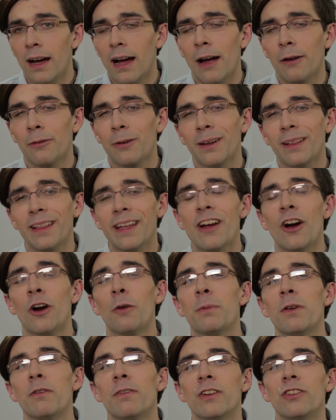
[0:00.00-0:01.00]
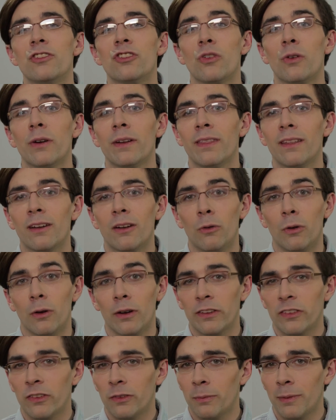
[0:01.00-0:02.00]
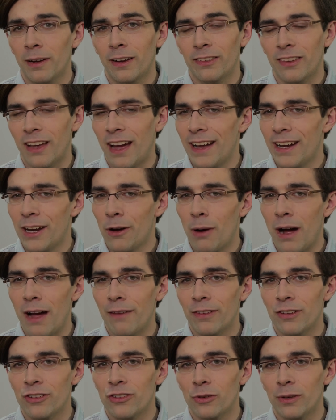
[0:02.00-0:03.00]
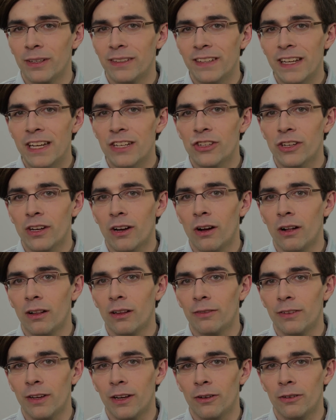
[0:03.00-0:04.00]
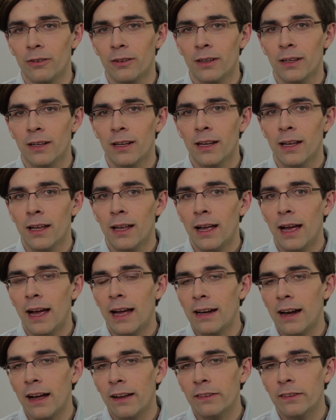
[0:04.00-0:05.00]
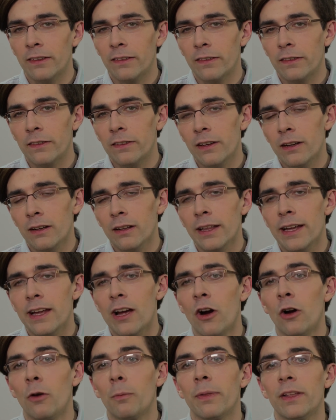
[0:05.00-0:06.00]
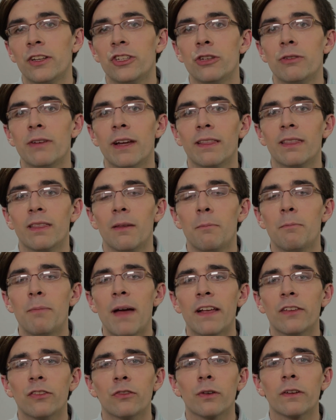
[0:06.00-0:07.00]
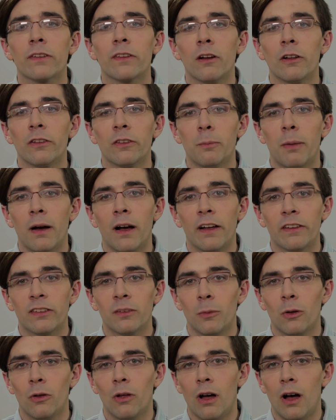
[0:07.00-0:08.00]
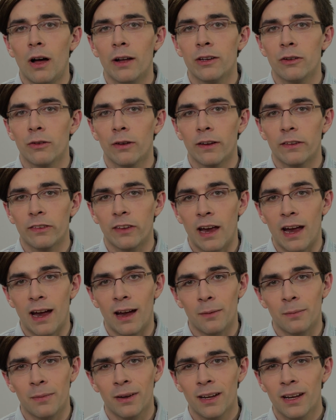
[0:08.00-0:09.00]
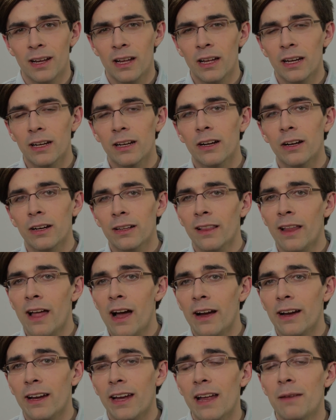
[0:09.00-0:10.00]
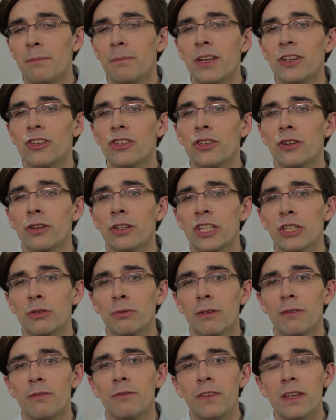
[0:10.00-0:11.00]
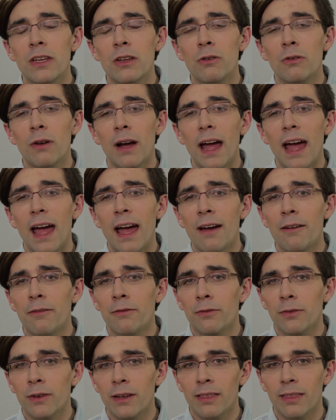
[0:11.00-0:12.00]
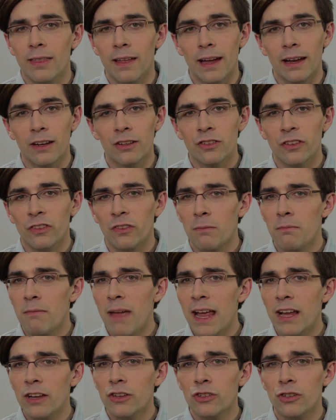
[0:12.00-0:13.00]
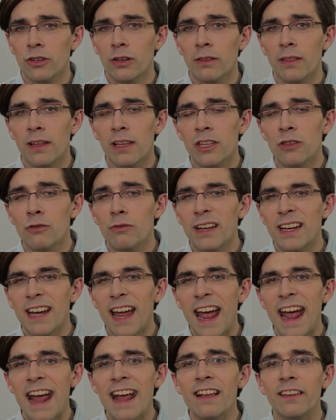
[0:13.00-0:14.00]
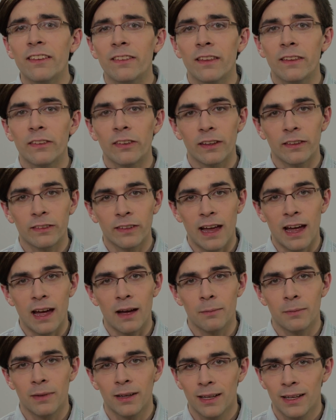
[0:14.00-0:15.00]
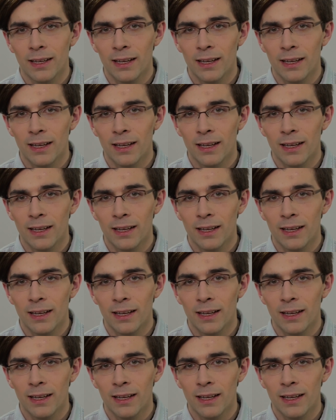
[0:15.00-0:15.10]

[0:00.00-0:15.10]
I really hope you've enjoyed the course, because I know I've enjoyed teaching all of you. And I sincerely hope that you get the best results possible on your exam. Good luck, and be sure to review everything. Just make sure that you can ace this exam.